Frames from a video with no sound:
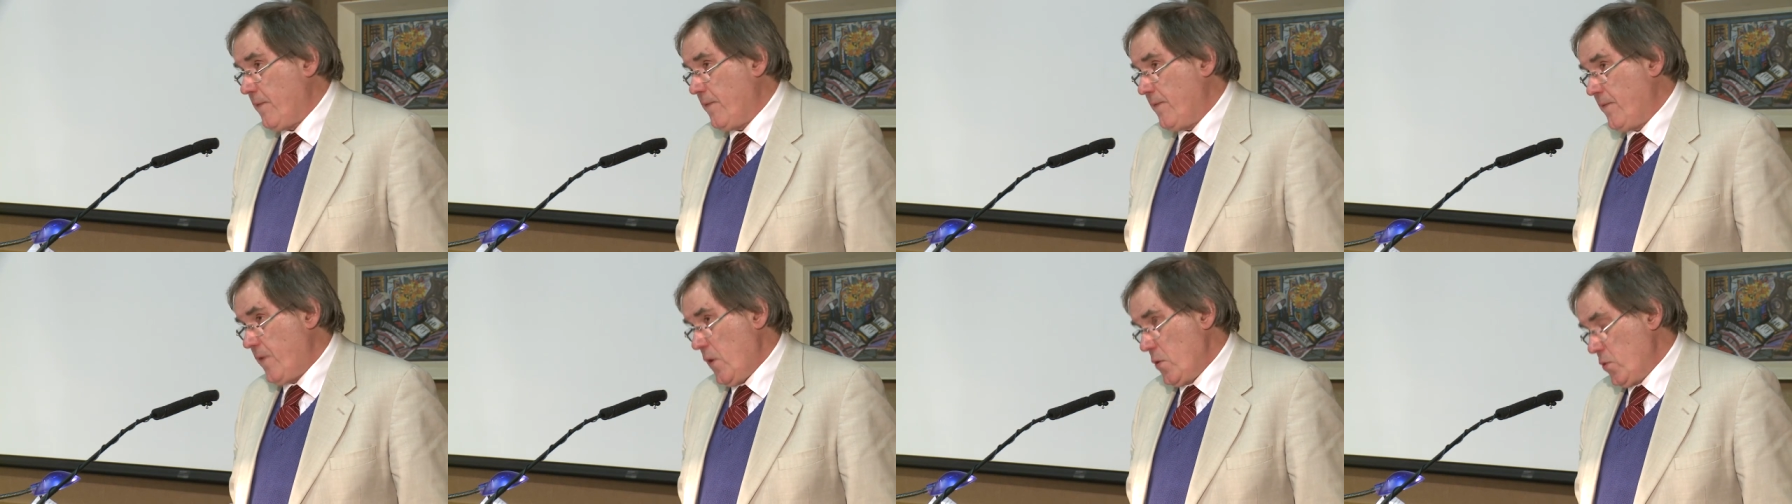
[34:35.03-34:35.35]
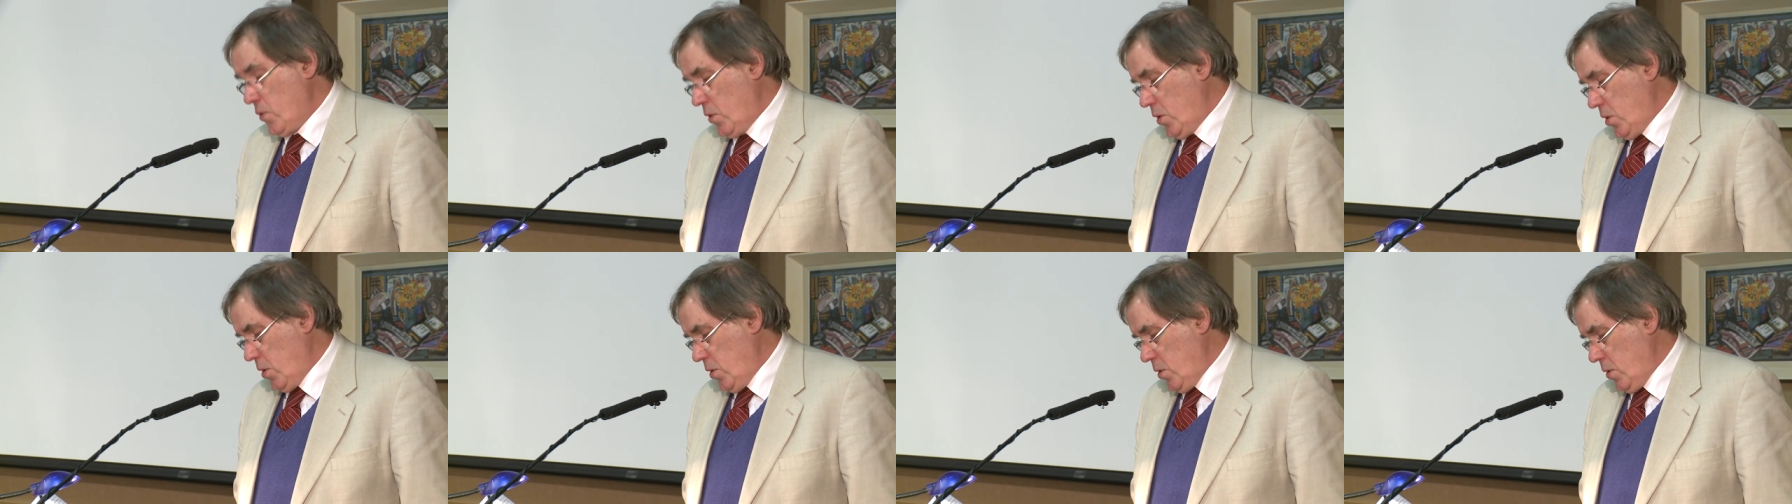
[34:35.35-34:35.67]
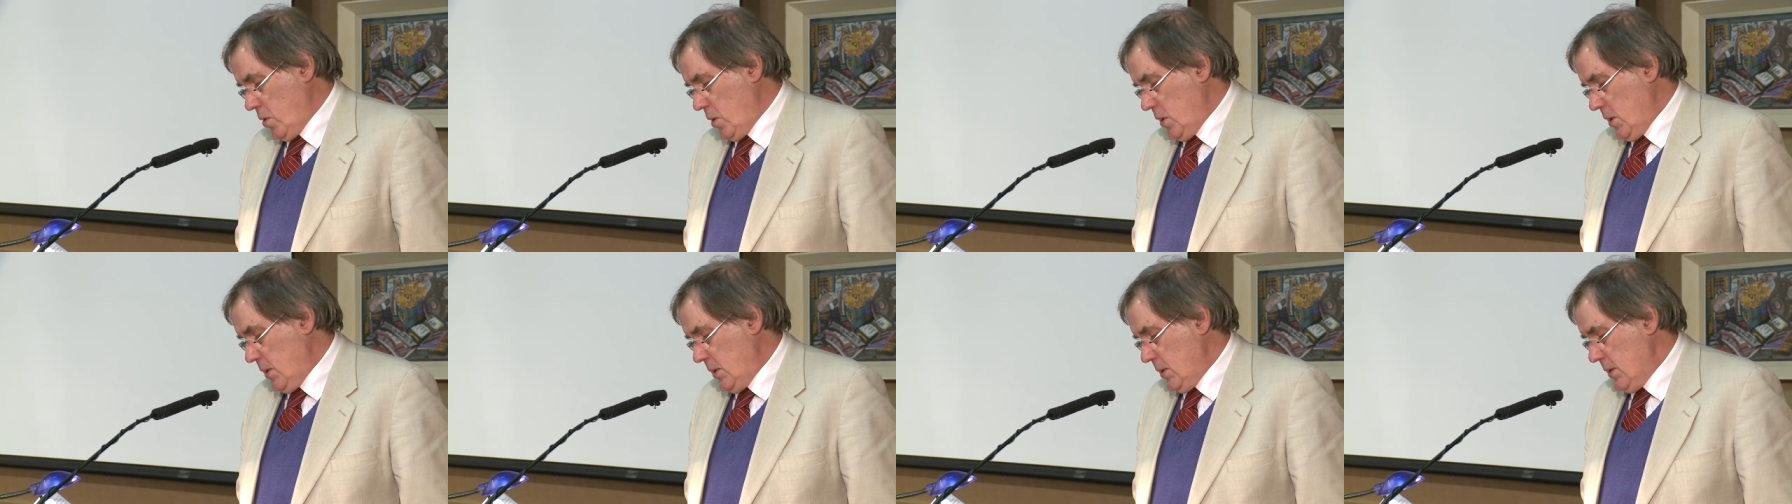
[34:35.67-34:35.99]

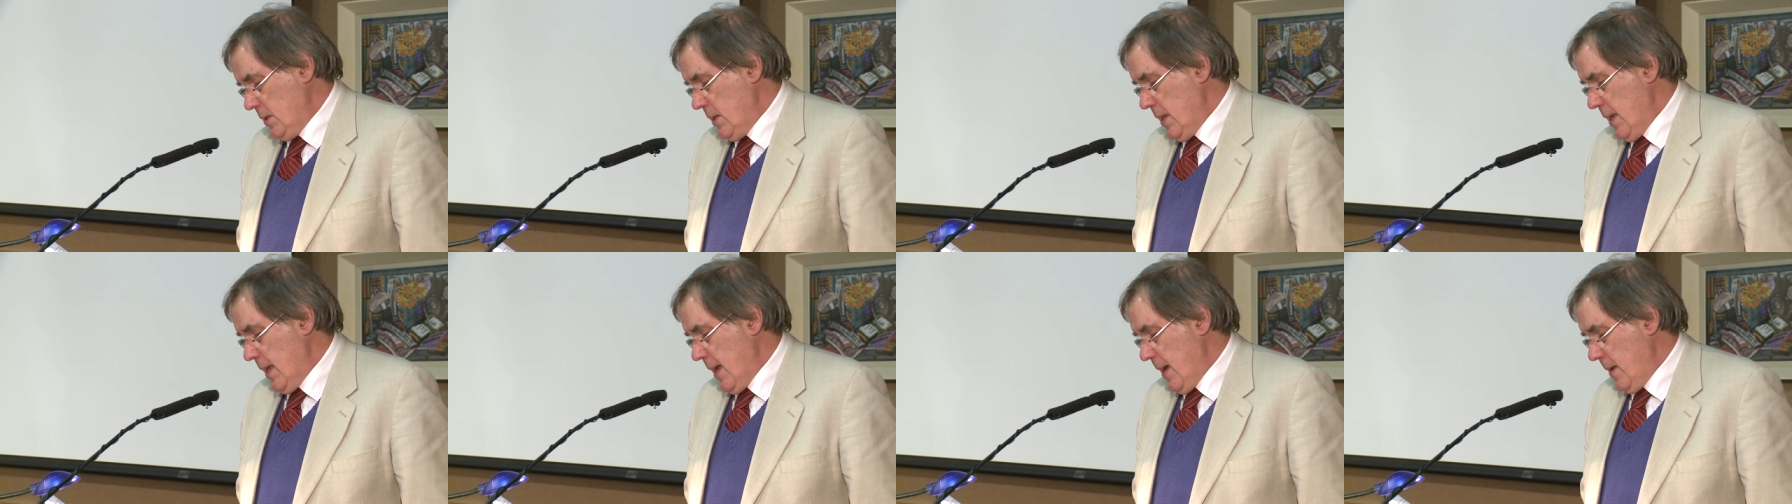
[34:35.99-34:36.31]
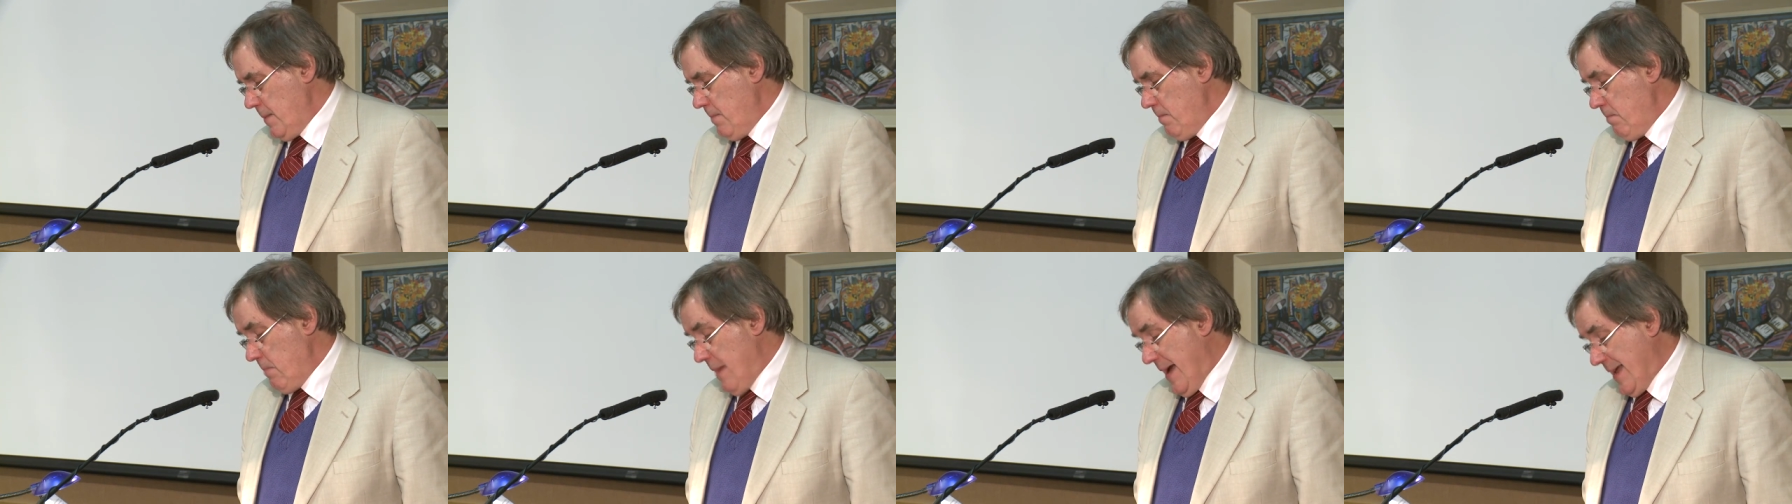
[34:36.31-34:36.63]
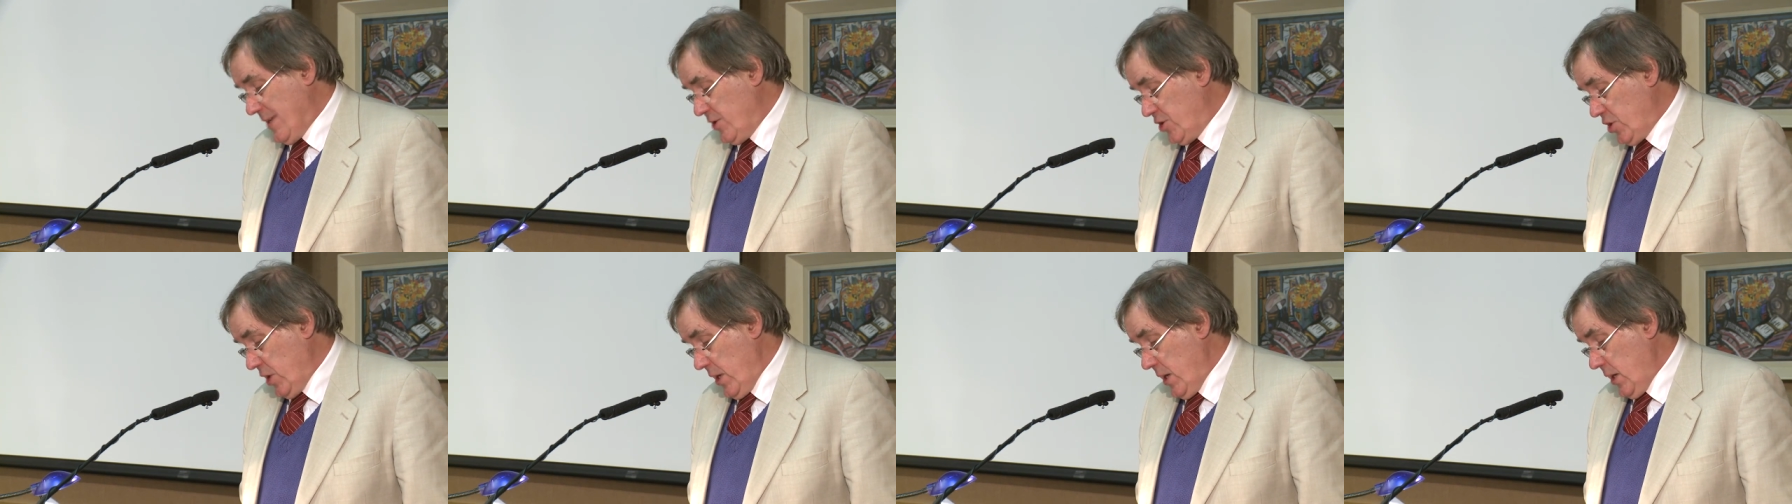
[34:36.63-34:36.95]
folklore and
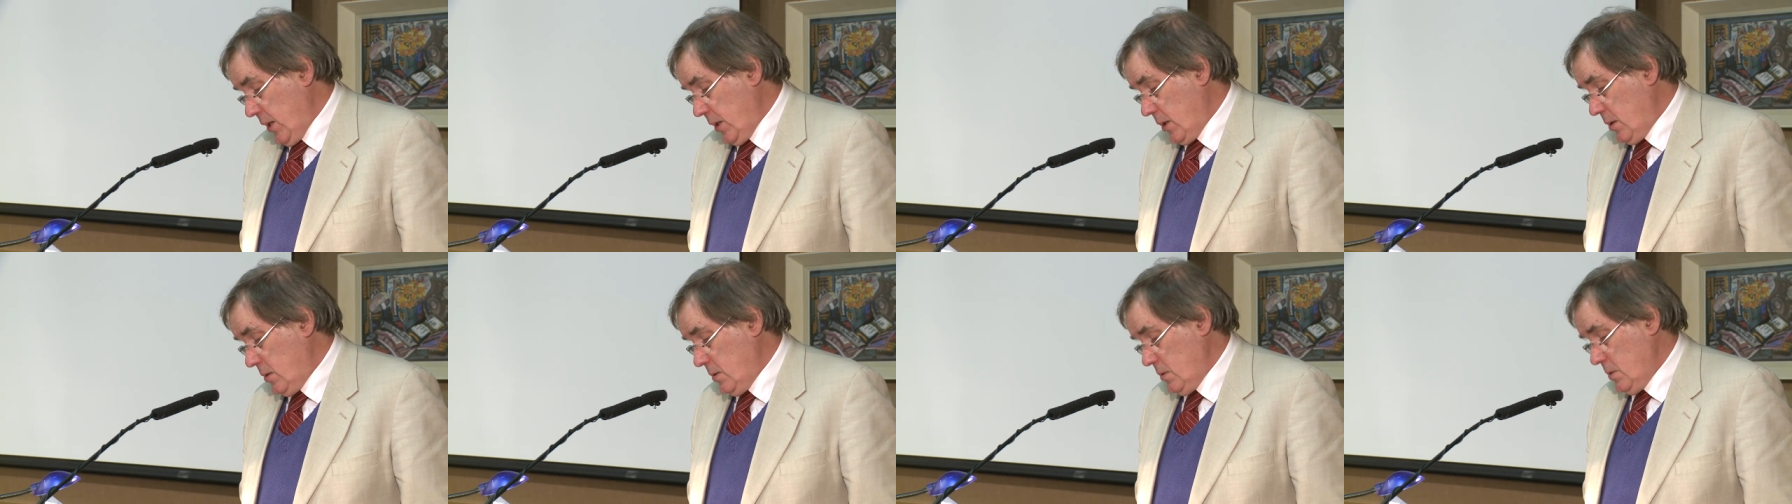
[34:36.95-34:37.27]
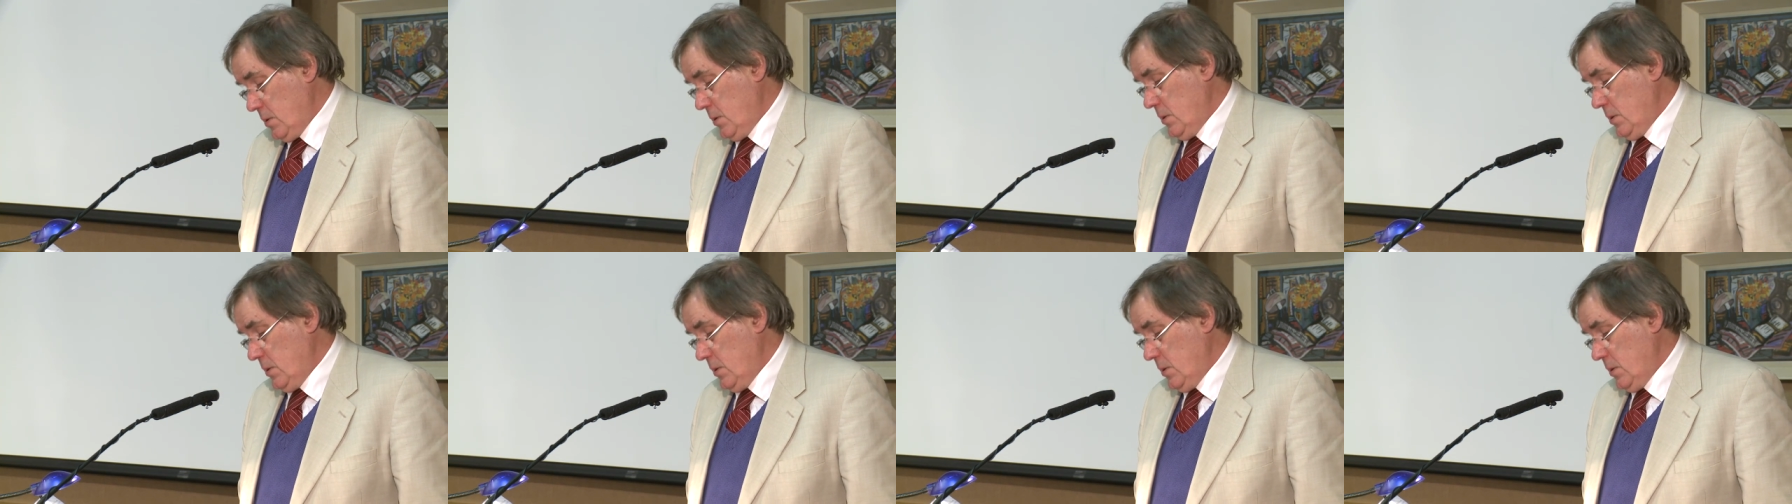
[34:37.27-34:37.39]
magic,